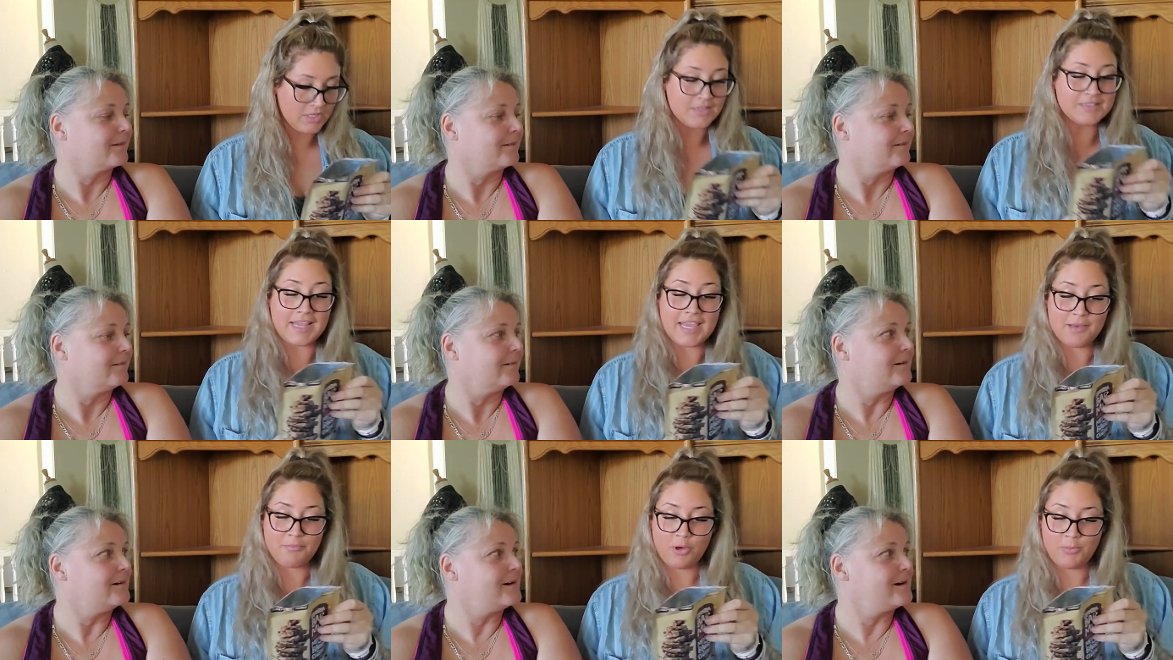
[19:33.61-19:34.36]

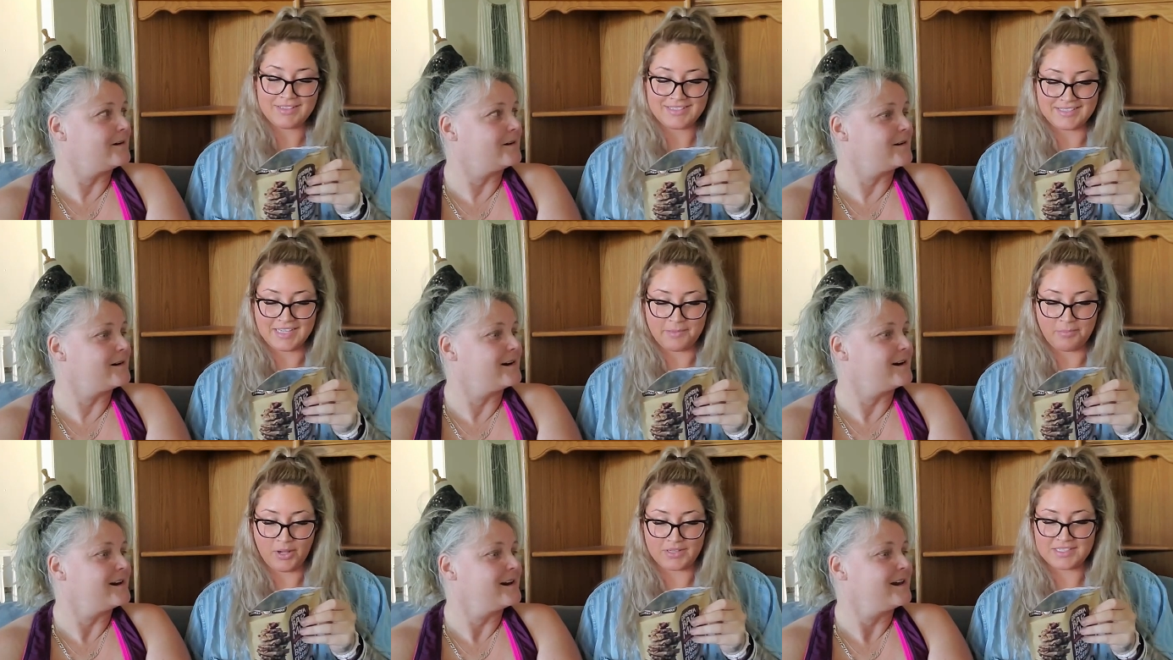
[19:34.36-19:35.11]
Speaker 1: Take a moment to
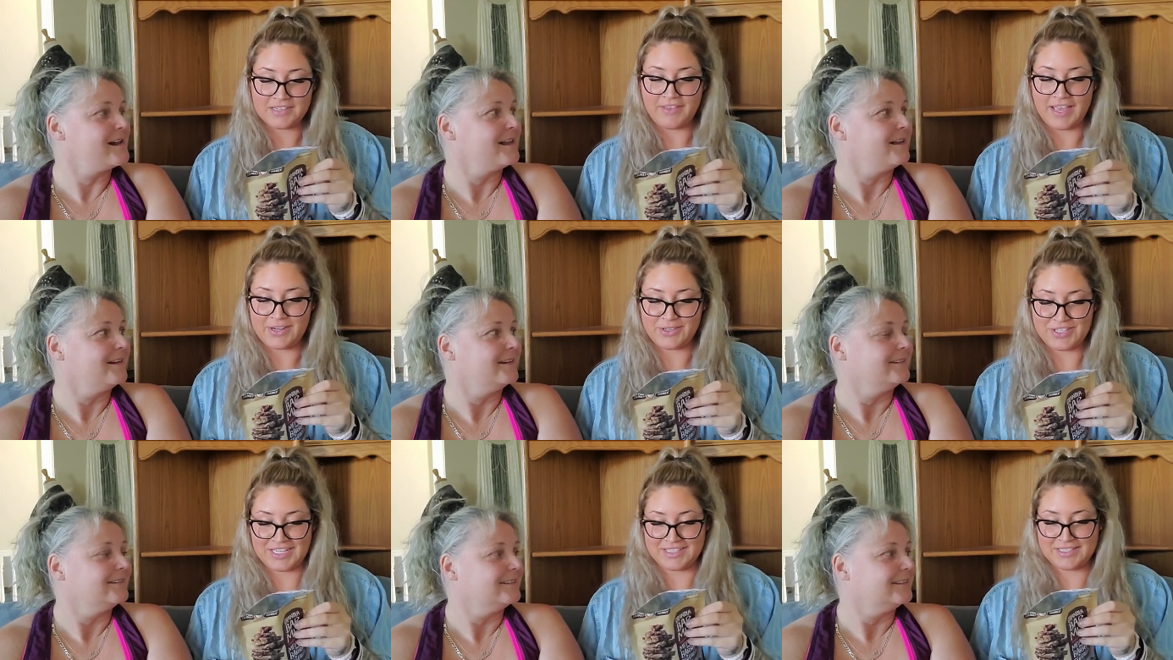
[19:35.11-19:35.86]
send positive
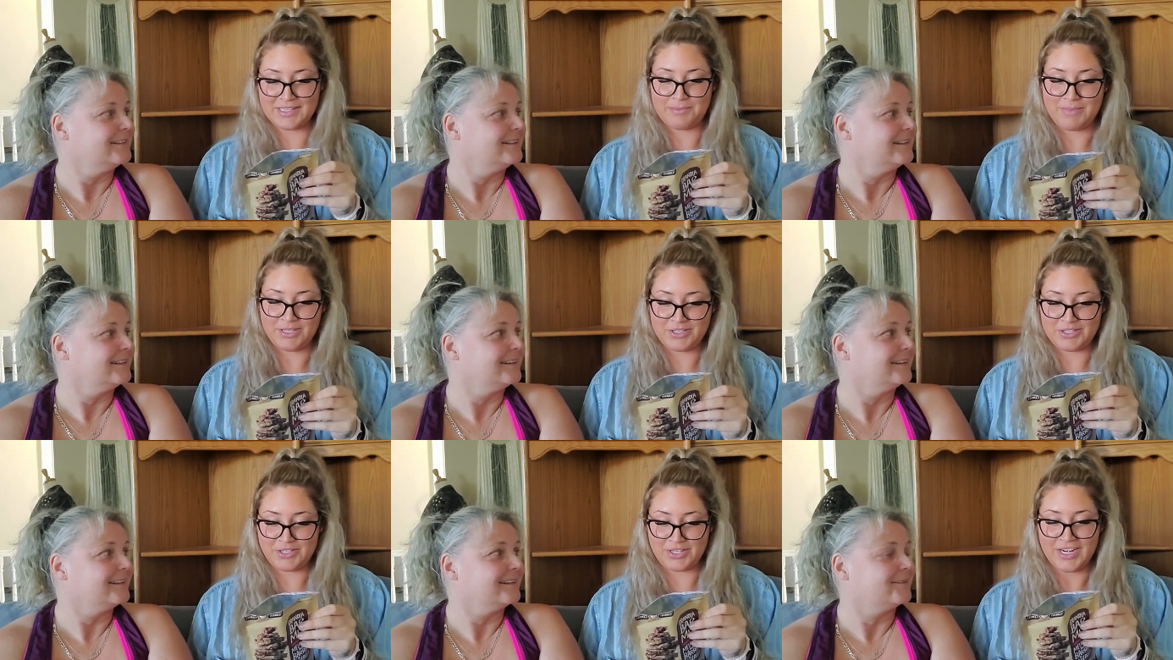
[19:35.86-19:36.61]
energy into the
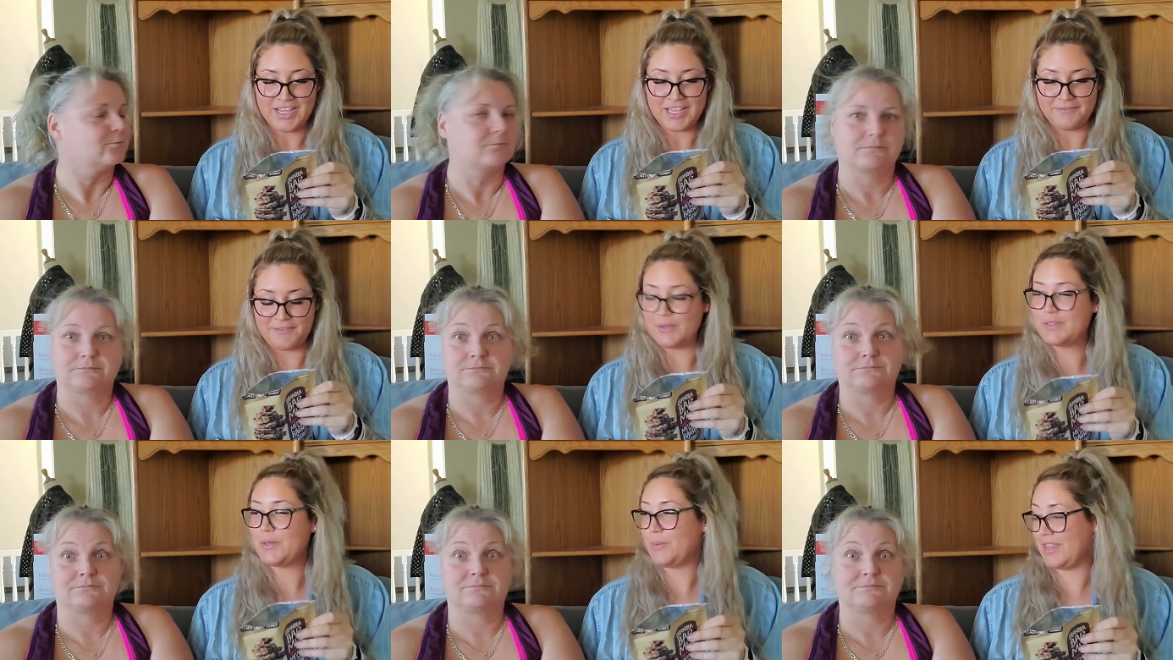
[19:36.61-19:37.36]
mixture.
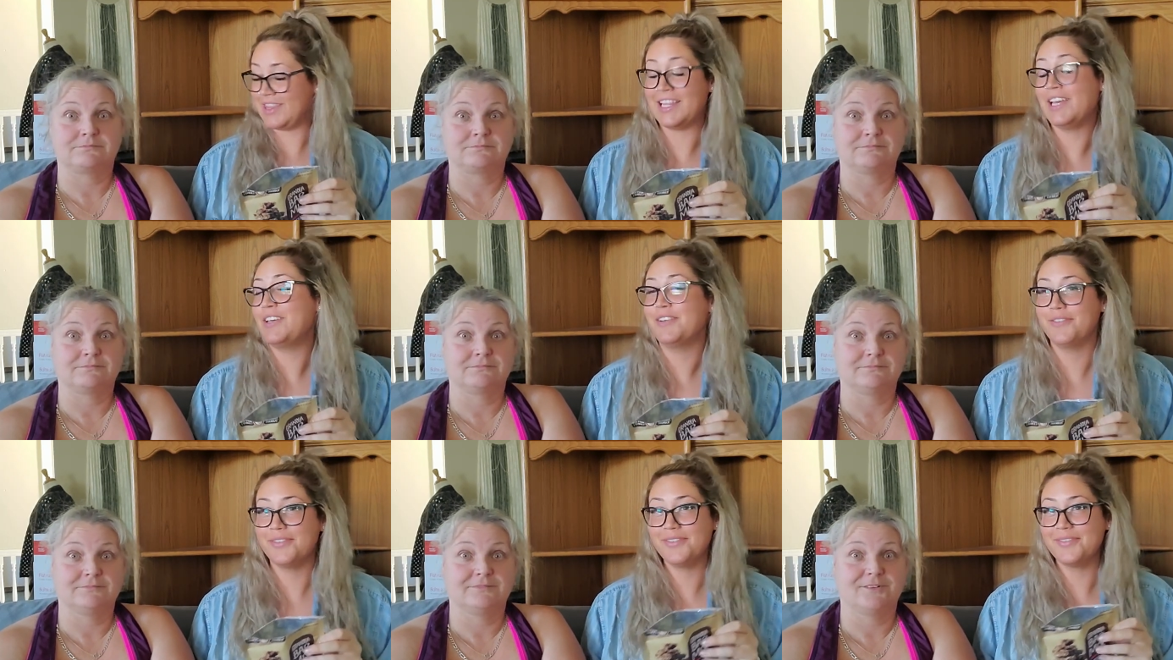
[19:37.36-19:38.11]
Infuse it with
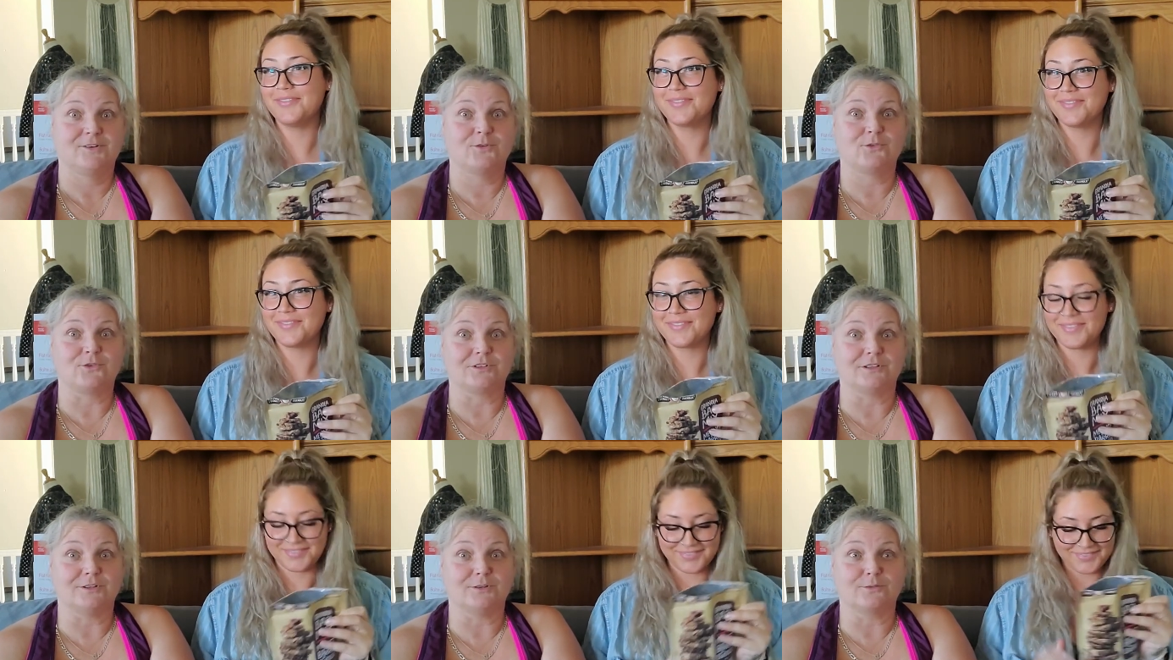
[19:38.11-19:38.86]
love. Oh,
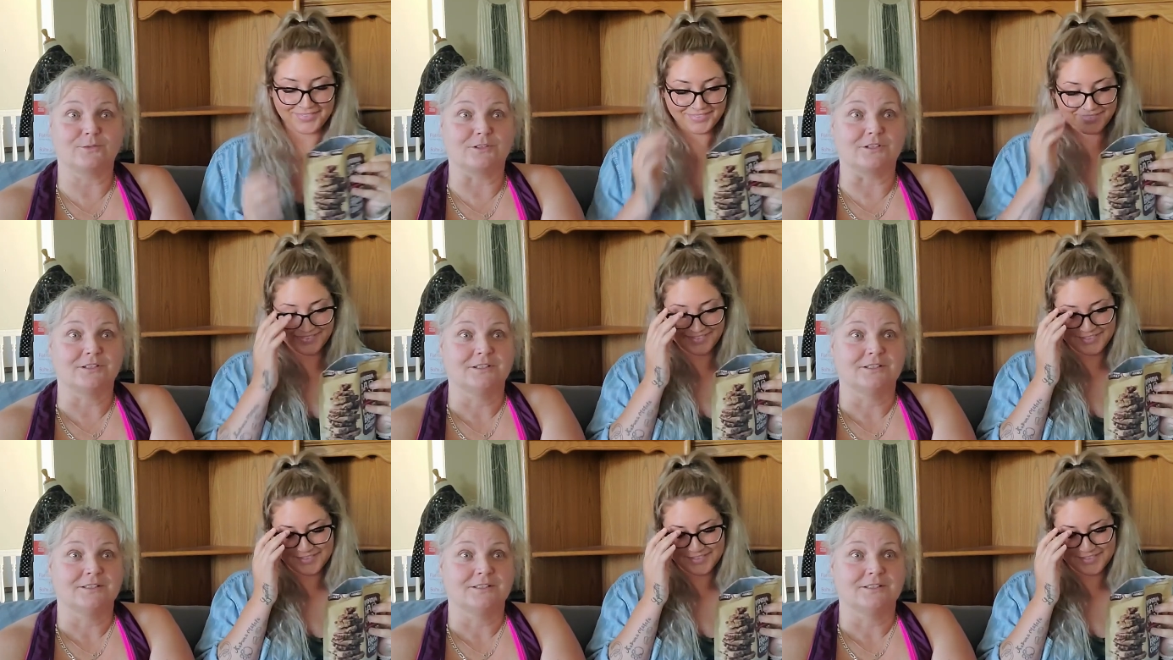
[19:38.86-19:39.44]
good lord.